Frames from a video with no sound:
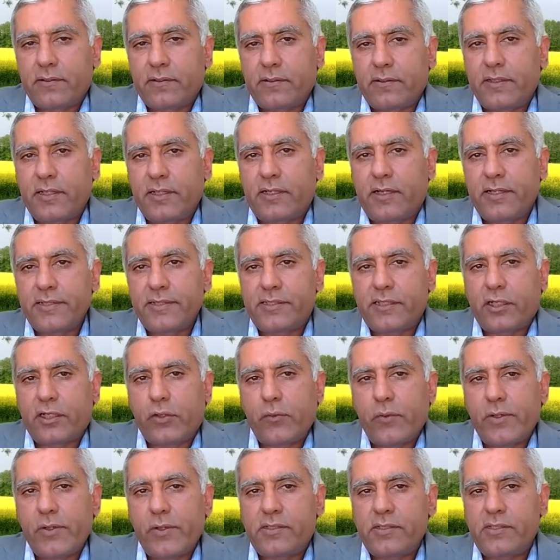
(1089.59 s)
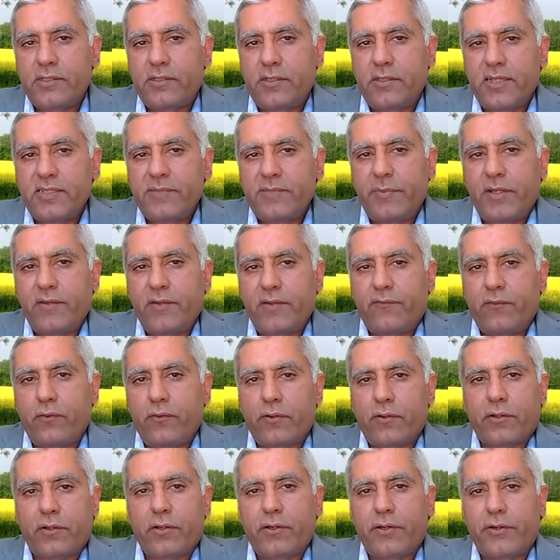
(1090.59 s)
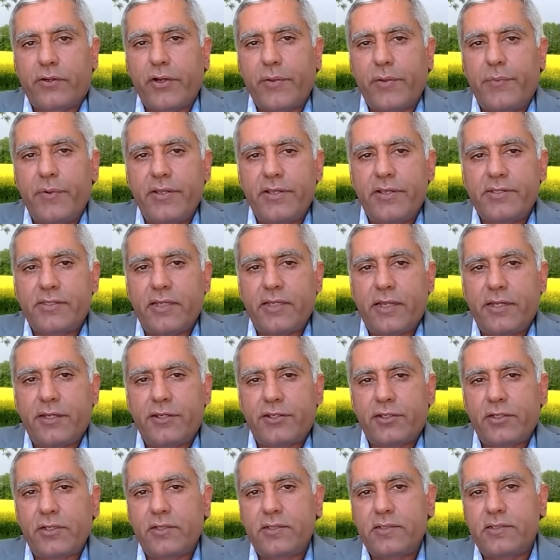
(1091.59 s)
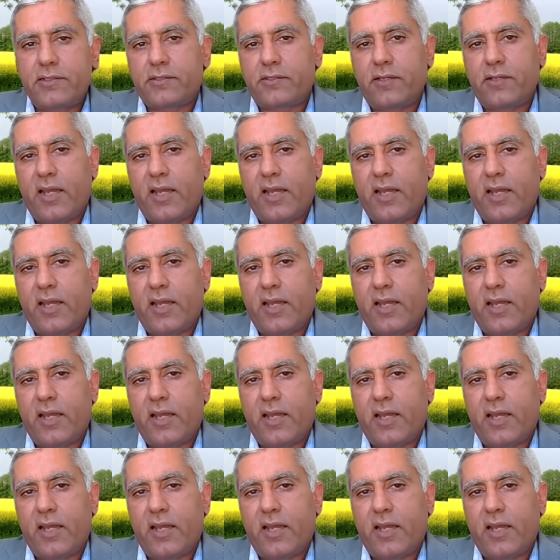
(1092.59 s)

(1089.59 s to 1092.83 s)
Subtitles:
the consequences has been for crippling sanctions,